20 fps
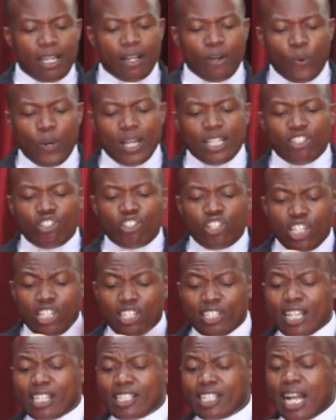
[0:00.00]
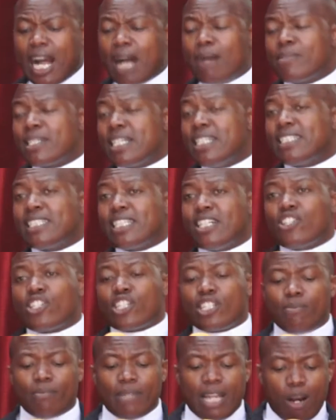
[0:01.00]
when Jesus comes and tells
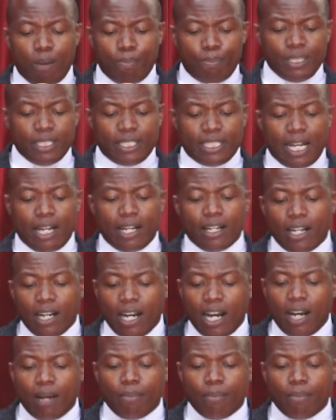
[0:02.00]
him, now Peter,